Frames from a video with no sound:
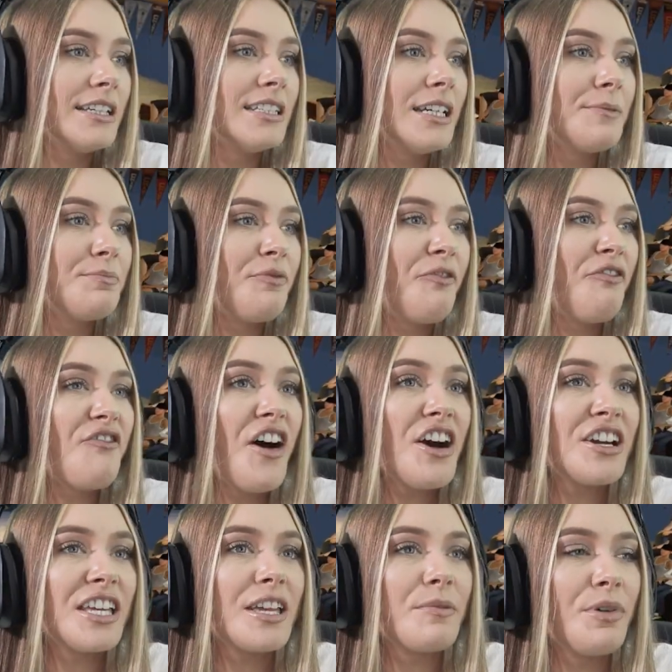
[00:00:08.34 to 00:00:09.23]
I said
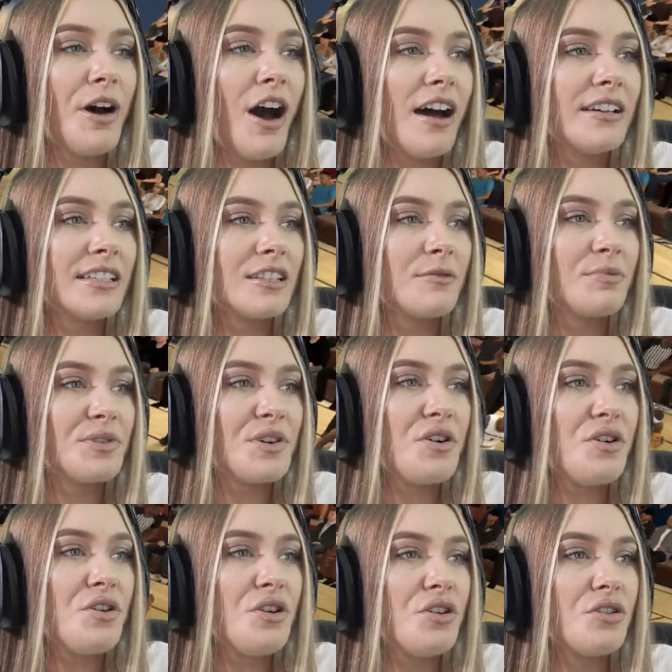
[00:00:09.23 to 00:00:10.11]
pass the
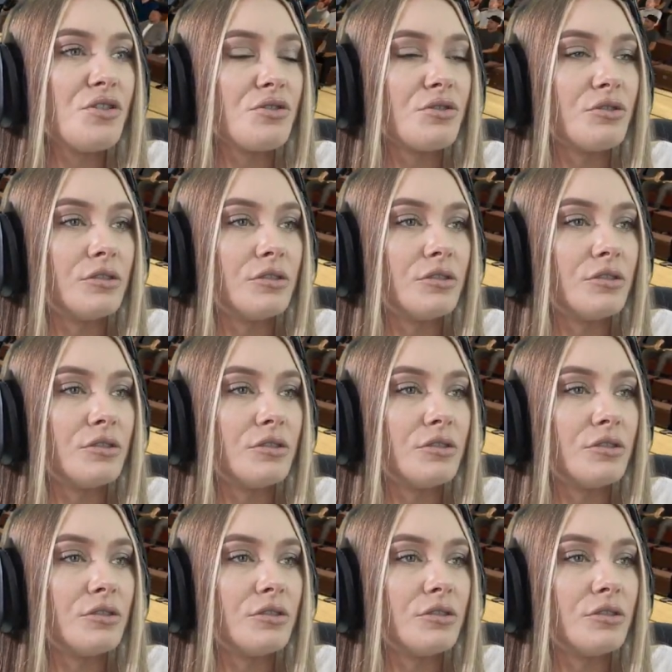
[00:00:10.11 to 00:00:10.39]
ball.